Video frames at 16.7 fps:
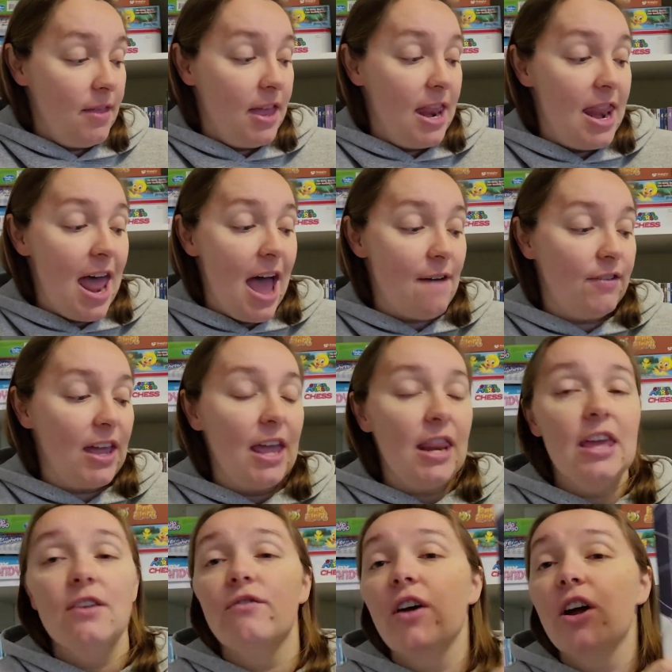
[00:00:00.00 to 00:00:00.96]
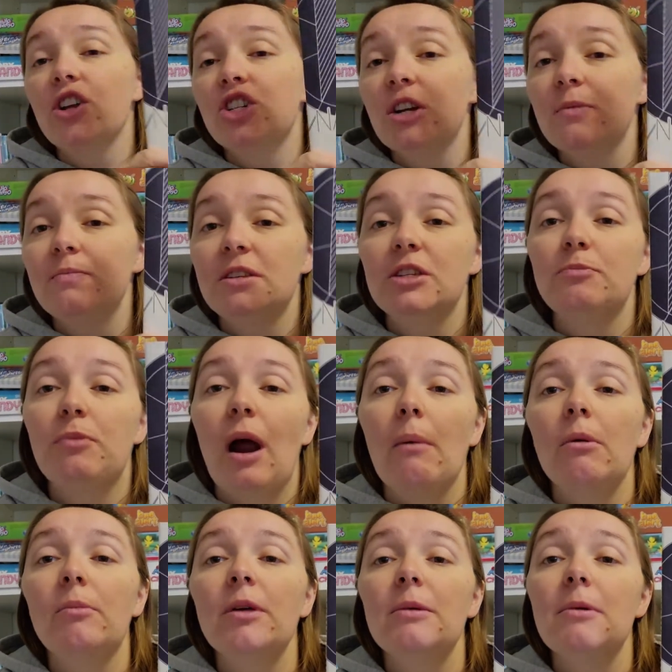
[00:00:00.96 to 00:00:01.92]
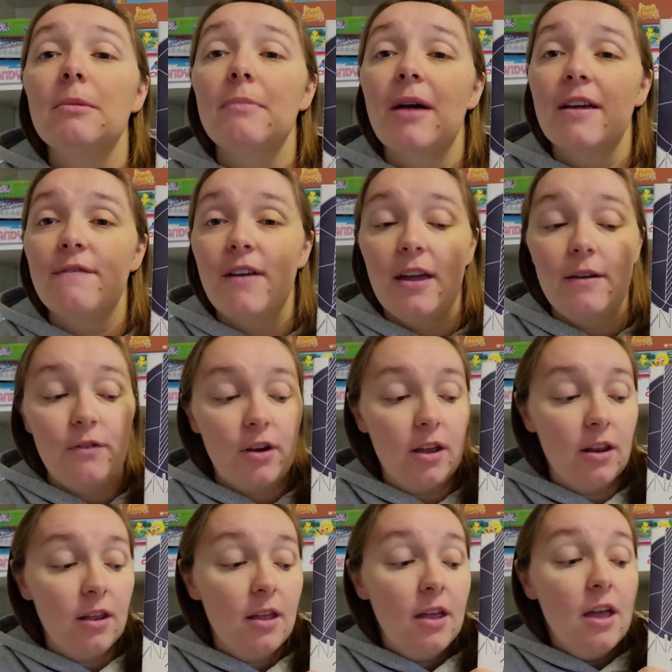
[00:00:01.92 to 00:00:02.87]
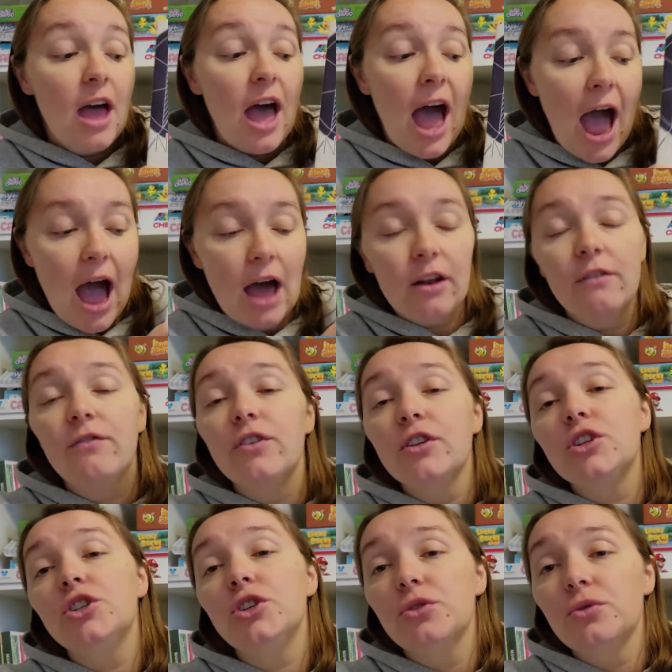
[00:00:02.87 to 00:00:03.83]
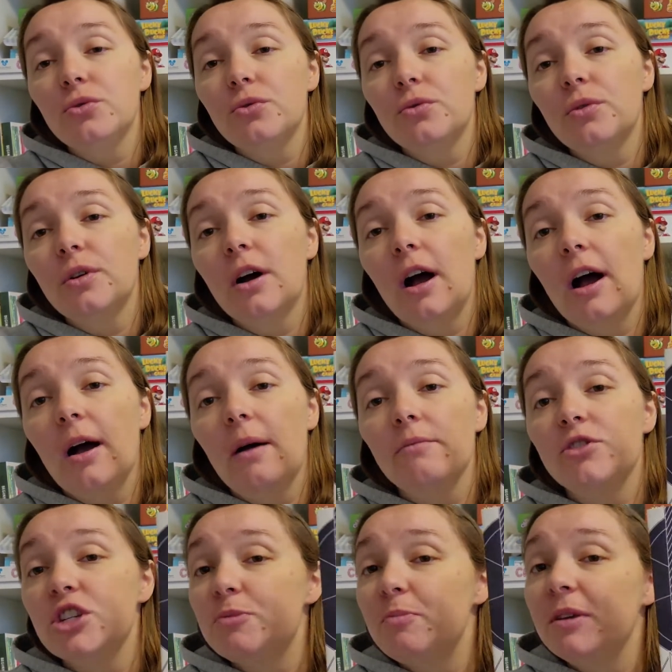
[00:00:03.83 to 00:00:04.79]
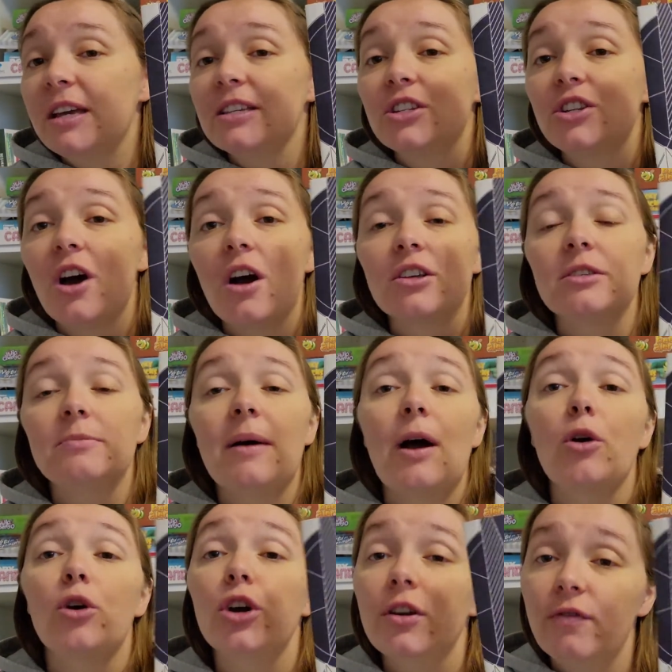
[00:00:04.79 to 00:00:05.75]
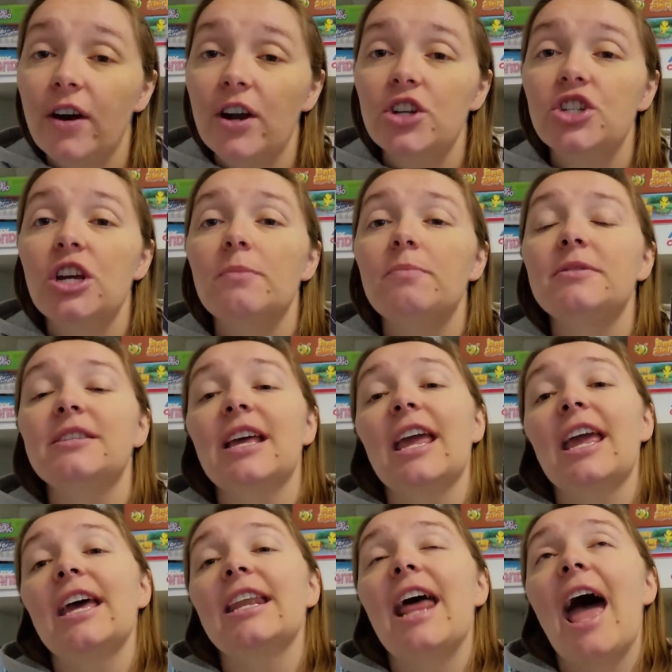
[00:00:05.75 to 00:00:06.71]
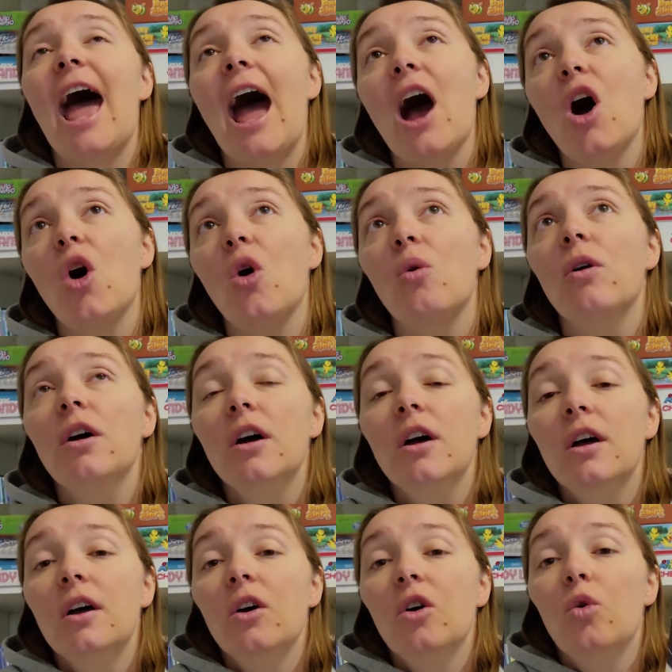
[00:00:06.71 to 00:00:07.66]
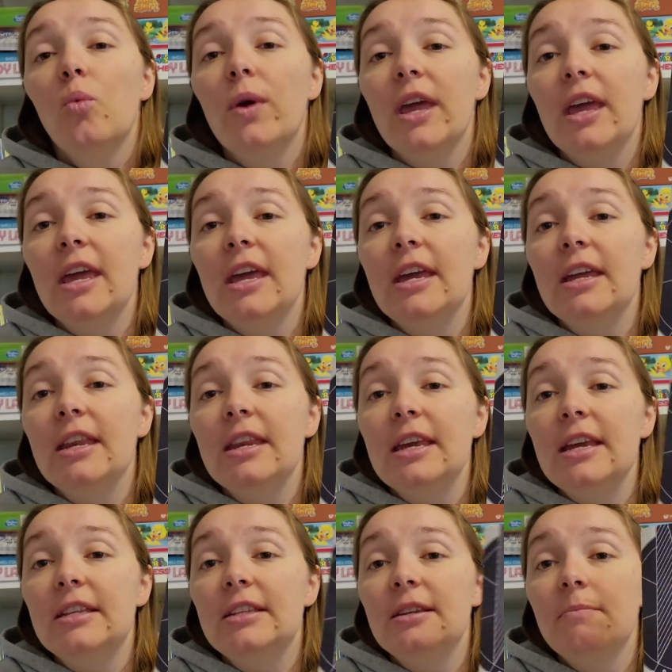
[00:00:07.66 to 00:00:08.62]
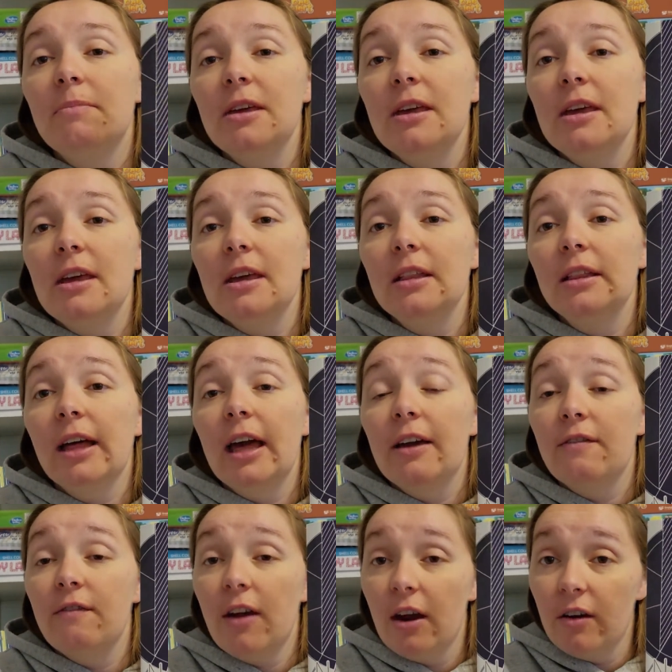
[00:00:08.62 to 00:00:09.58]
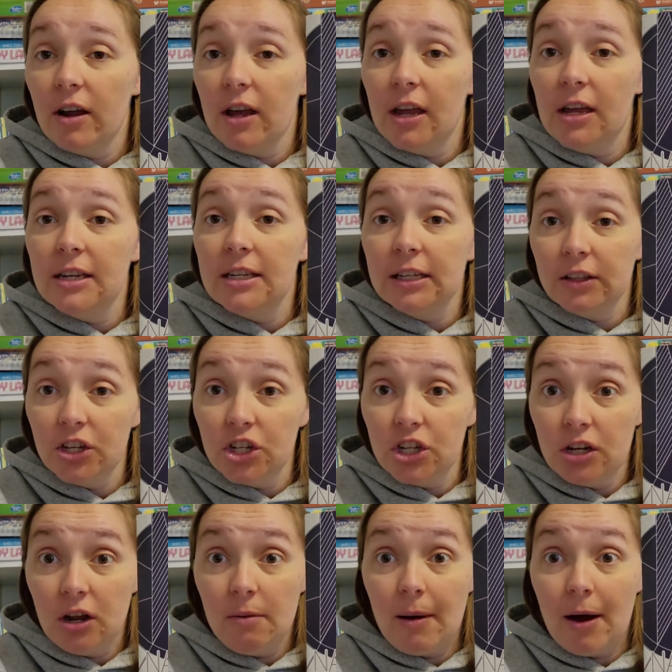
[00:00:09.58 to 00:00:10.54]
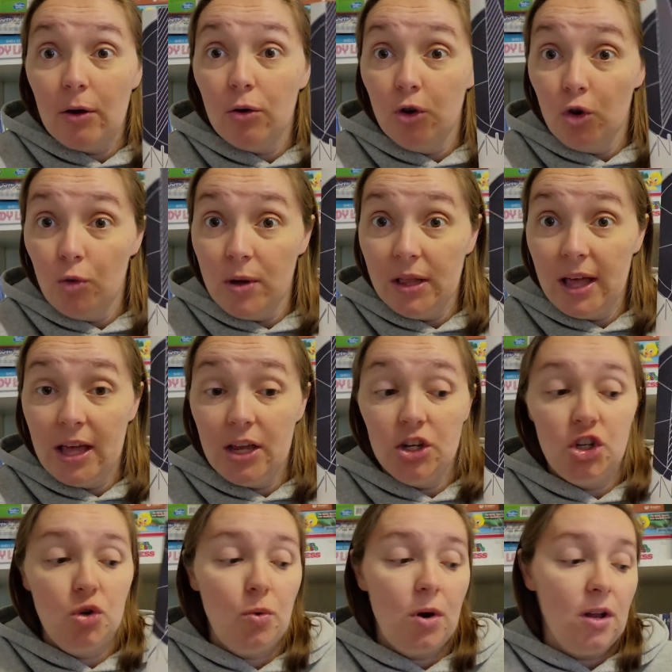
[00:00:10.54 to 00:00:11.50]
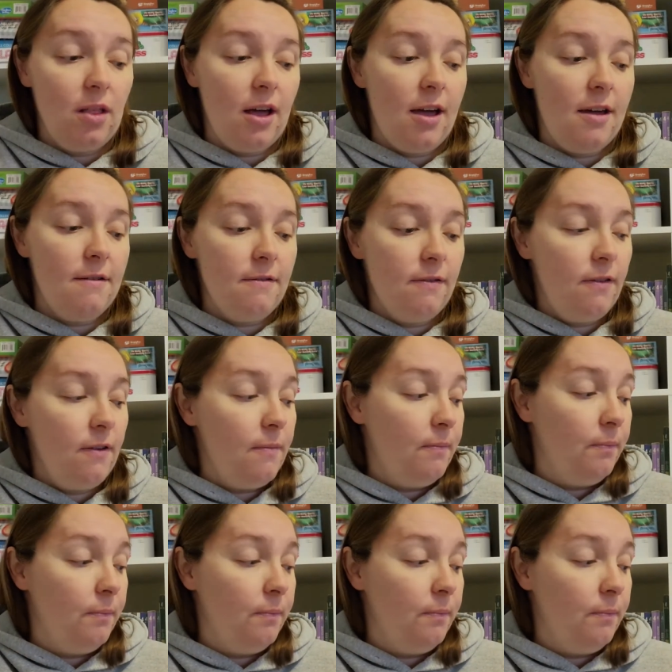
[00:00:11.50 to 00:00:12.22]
Navigating Friendships has probably been my favorite out of the two, just because it talks about good friendships and how we need to be like very diligent about who we let into our life.